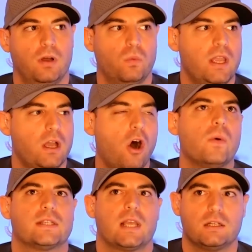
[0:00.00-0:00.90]
we
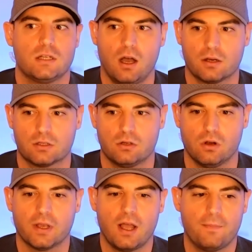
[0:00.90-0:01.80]
always had dogs
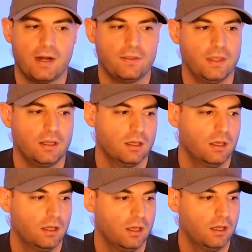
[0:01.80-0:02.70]
growing up, and I think
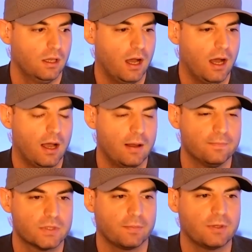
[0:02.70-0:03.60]

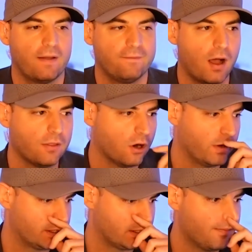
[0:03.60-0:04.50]
something my father
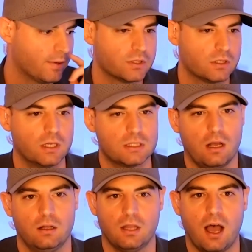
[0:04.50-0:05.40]
always taught me was you could
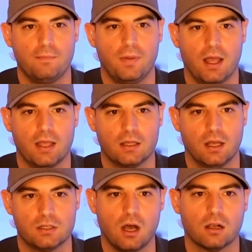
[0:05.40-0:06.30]
tell a lot by
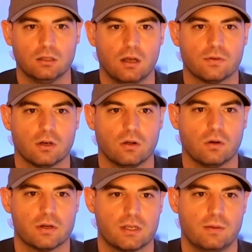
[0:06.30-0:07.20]
a dog lover
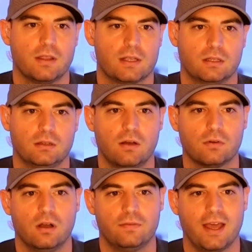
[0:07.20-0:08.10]
or somebody that's a
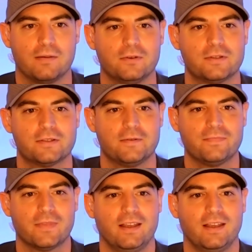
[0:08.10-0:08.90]
lover of animals. Right.